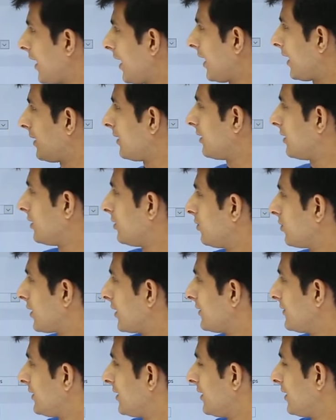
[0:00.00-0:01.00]
and you
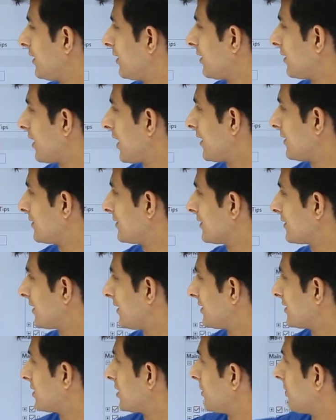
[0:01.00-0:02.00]
can see here as
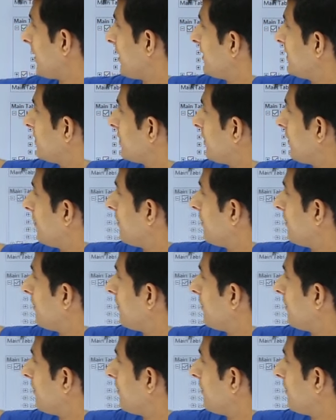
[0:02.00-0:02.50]
customize